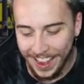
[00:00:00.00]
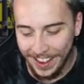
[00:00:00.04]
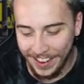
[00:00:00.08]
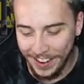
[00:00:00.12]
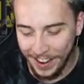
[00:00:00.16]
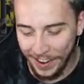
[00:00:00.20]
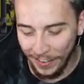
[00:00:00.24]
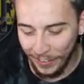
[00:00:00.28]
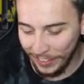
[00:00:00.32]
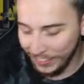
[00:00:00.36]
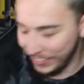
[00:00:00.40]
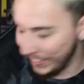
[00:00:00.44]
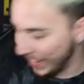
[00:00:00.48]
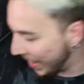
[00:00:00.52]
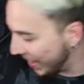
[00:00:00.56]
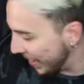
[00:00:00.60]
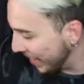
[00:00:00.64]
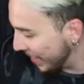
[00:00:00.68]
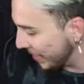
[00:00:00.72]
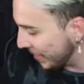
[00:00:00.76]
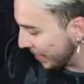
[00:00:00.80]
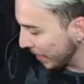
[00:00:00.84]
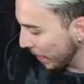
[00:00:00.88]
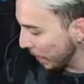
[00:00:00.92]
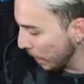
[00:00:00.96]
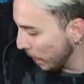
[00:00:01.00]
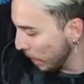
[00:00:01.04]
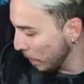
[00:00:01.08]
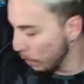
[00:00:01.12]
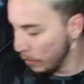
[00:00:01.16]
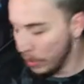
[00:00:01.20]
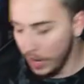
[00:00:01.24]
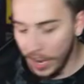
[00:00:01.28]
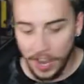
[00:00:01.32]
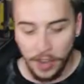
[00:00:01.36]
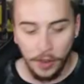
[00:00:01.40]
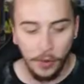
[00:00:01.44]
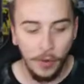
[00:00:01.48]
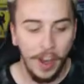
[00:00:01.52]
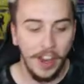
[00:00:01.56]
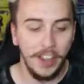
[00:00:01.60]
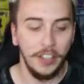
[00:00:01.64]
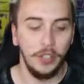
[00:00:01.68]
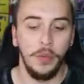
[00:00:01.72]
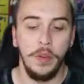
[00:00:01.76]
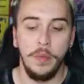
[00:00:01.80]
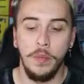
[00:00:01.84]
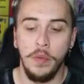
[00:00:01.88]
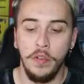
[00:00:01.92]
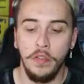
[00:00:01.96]
I don't know what that is. But
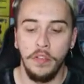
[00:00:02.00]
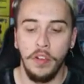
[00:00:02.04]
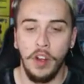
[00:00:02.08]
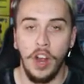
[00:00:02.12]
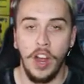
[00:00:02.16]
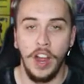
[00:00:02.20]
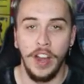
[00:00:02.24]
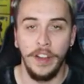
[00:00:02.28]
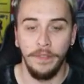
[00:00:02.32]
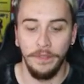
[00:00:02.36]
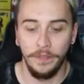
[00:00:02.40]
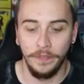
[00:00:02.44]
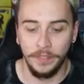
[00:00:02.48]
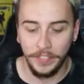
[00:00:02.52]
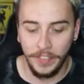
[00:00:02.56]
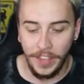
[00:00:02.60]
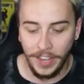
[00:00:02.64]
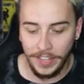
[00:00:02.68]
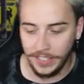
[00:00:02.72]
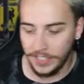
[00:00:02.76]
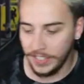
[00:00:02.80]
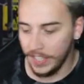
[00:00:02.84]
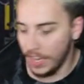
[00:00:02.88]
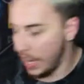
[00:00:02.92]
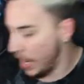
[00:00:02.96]
anyways, we move on. Let's